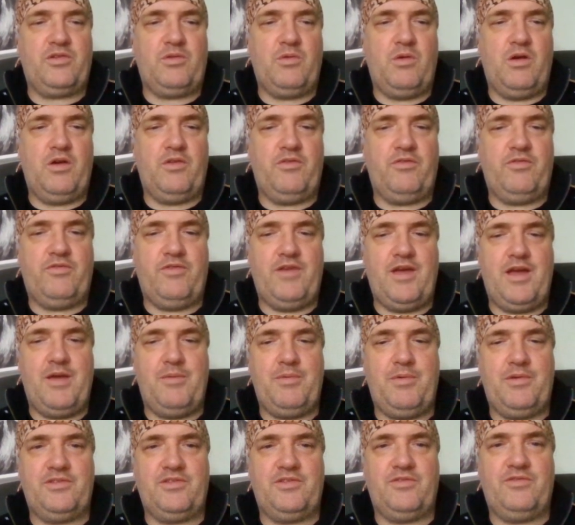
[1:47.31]
Go on,
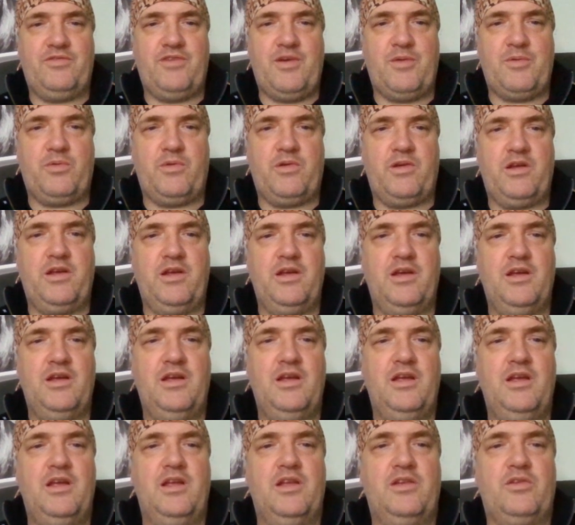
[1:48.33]
Feb as in February.
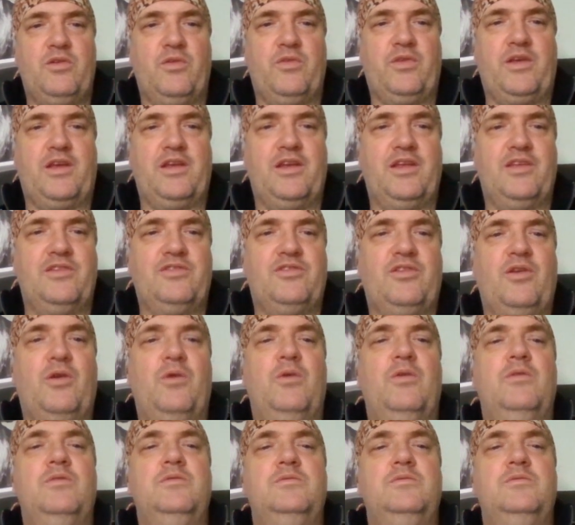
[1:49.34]
Don't think it is though.